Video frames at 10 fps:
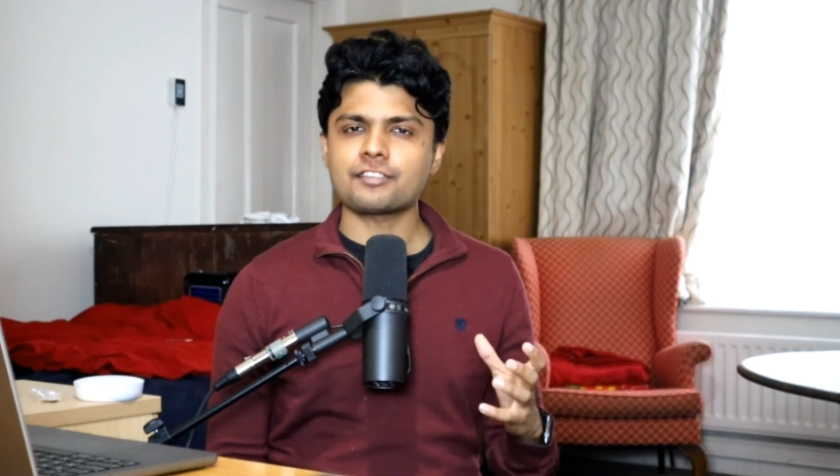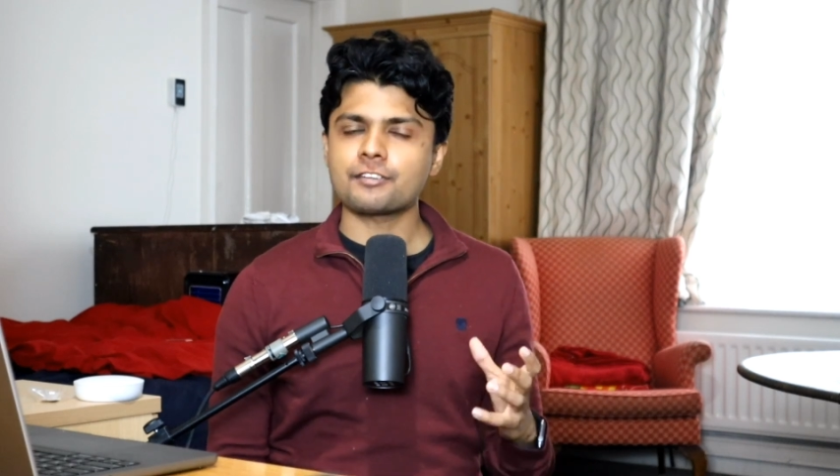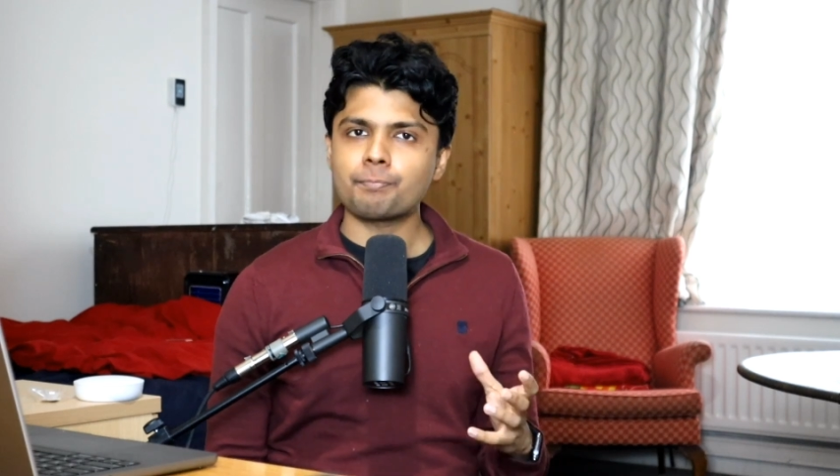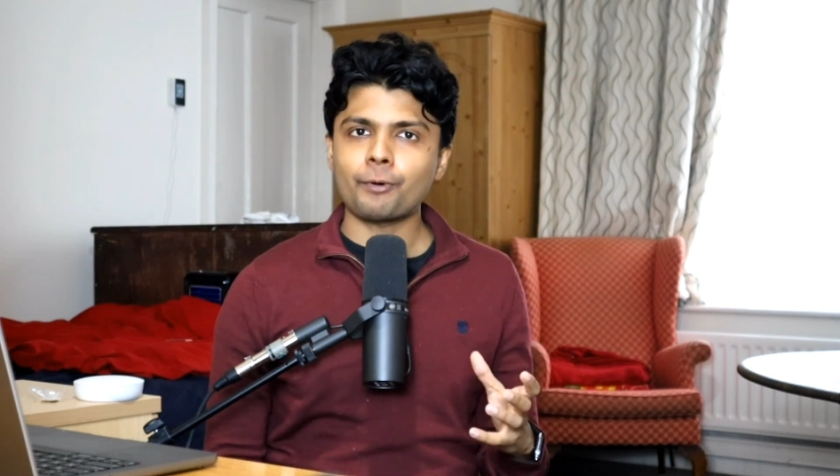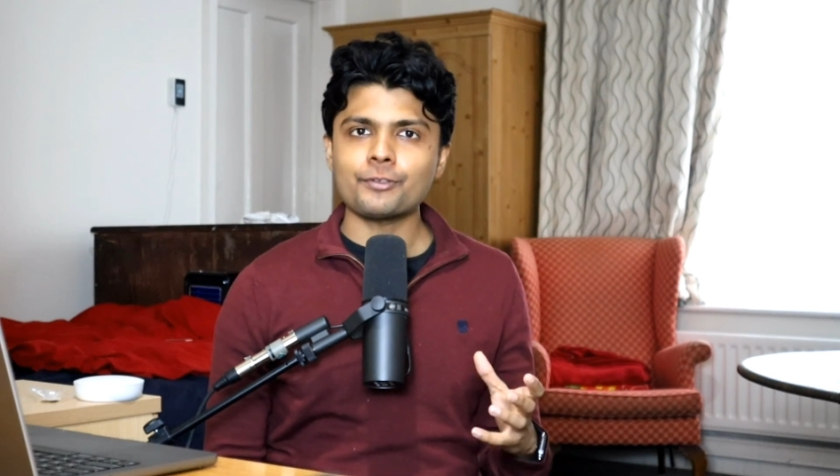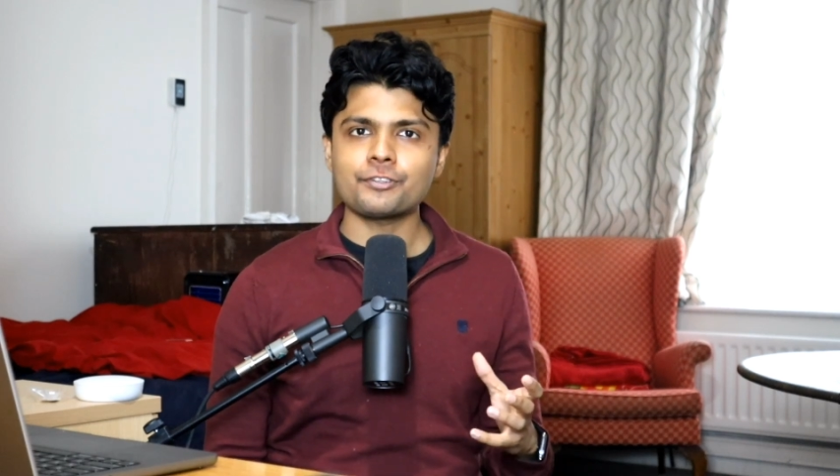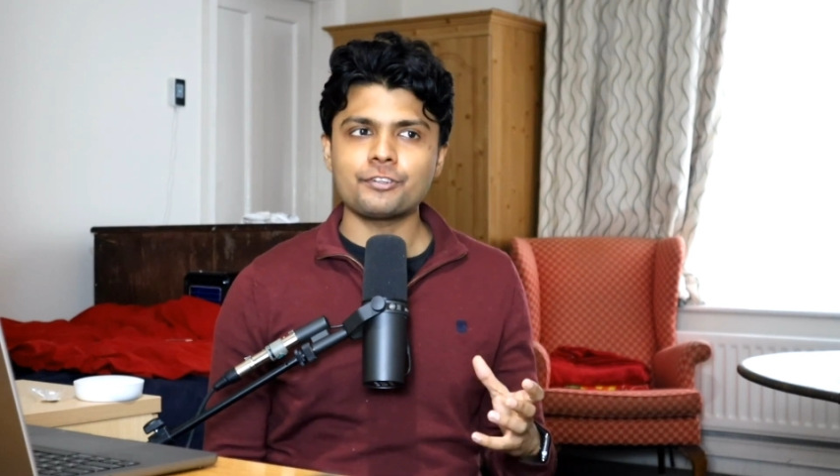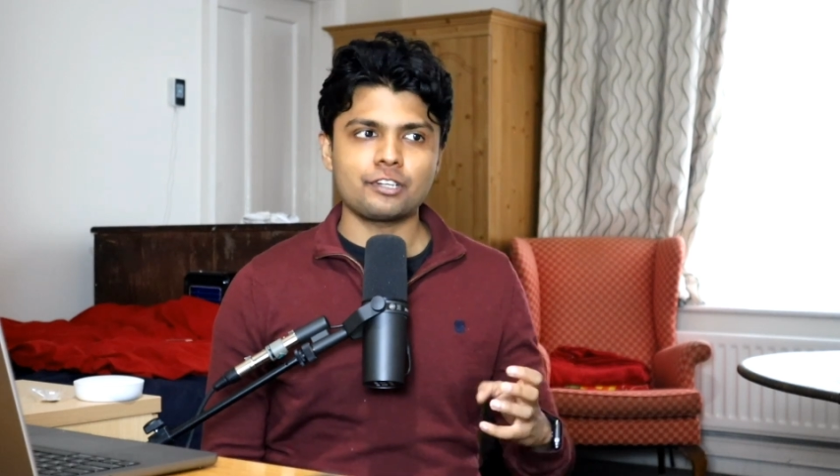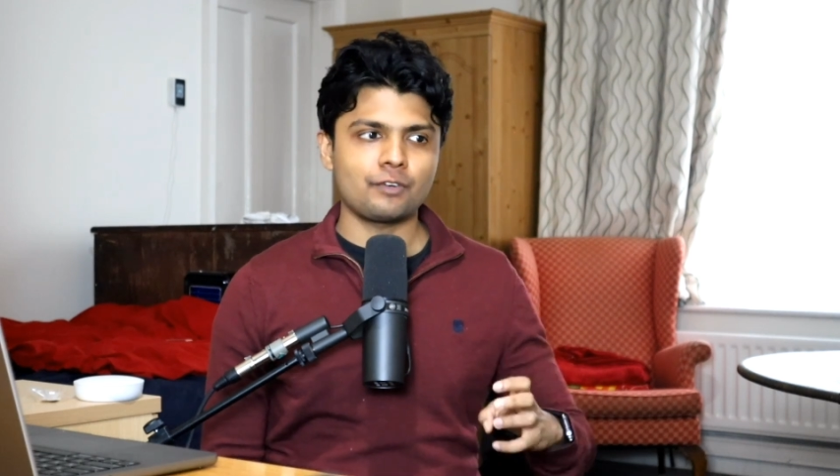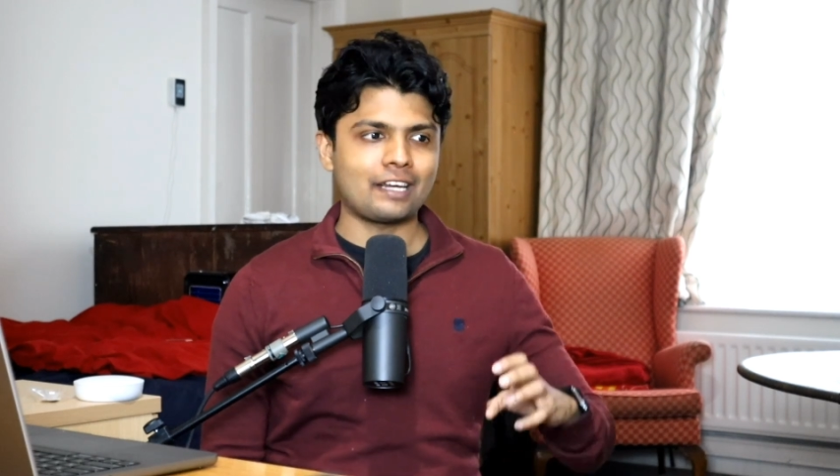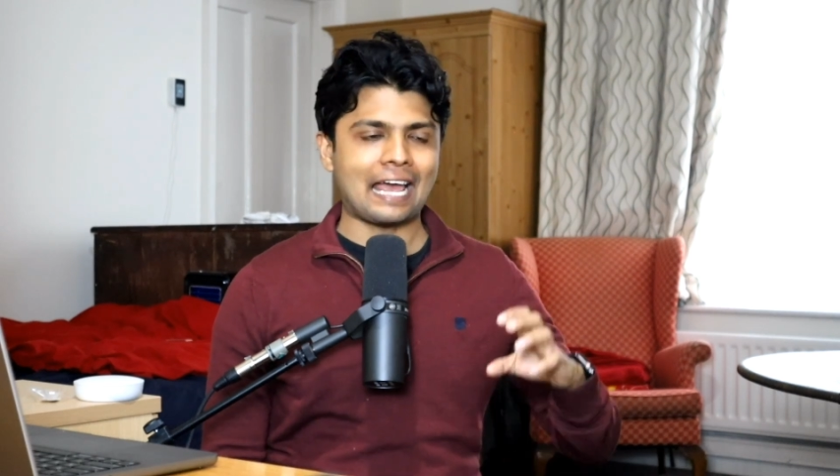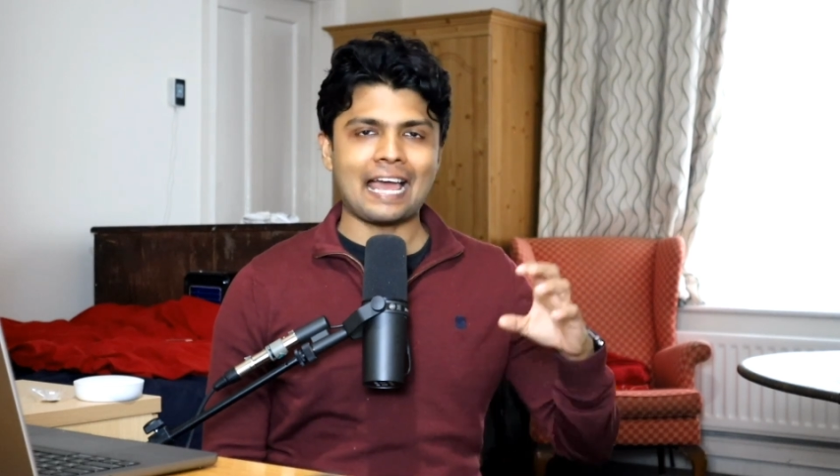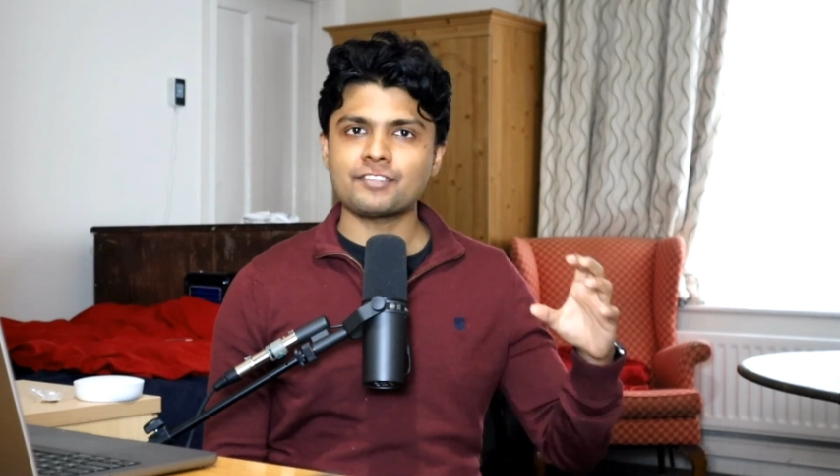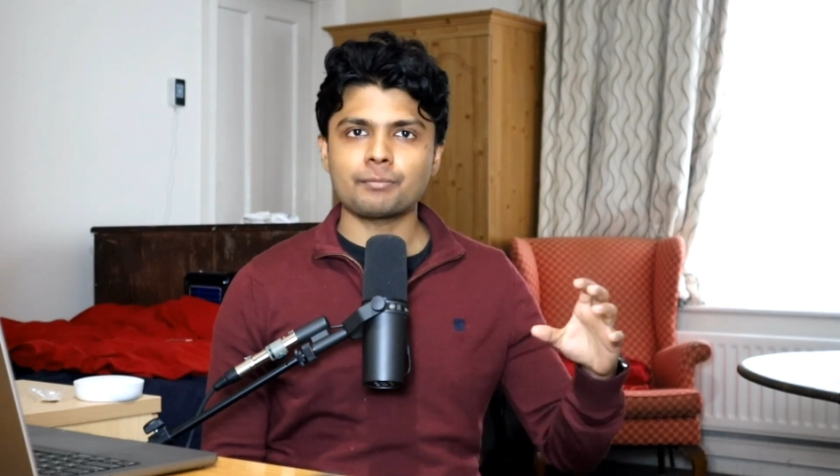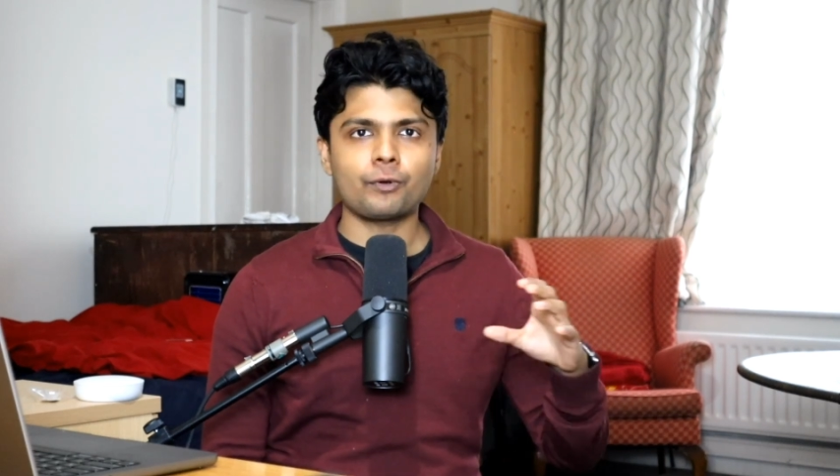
a repository where I have some